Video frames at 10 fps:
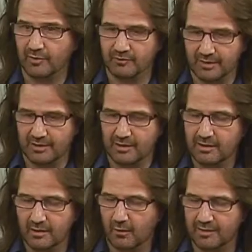that
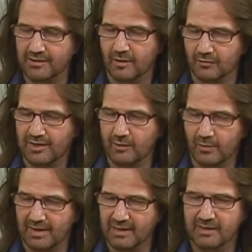he already does
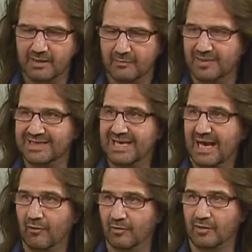anyway. But
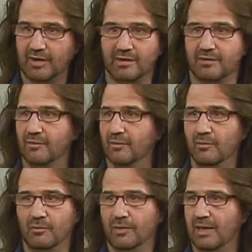now it's like,
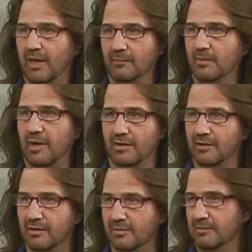when I'm not going
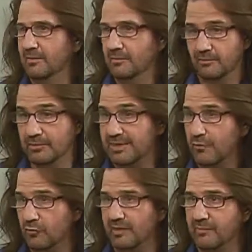to
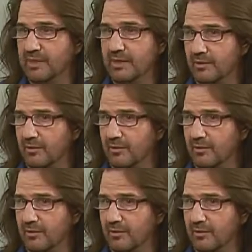potentially be here.